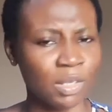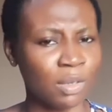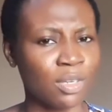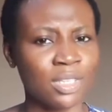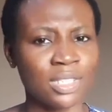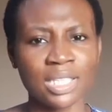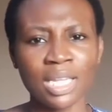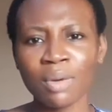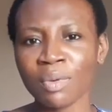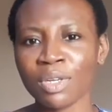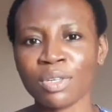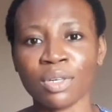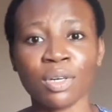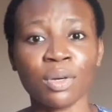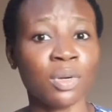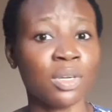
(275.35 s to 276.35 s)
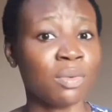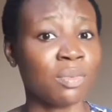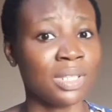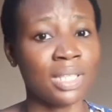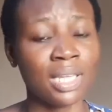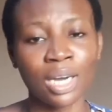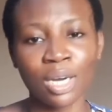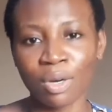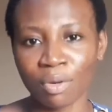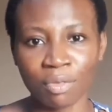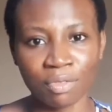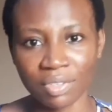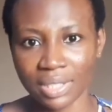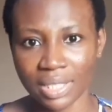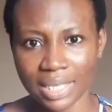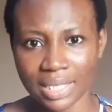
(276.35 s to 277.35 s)
Because now when you're going with that
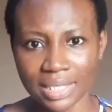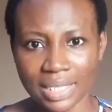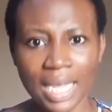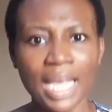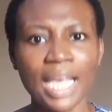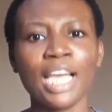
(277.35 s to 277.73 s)
confidence